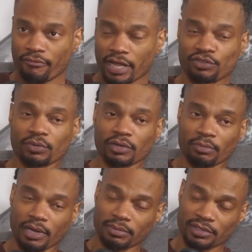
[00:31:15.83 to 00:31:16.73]
I do want to go
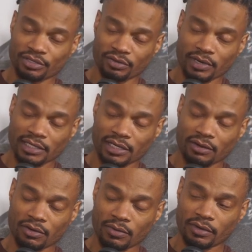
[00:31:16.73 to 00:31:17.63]
back because you asked how
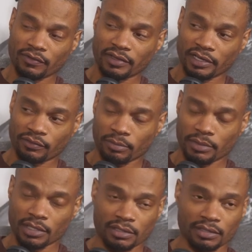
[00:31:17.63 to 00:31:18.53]
long would it have taken for
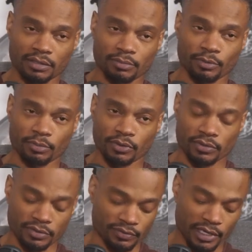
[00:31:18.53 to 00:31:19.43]
me to
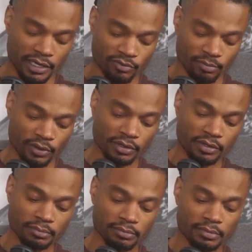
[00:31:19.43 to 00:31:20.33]
propose if we hadn't broken up.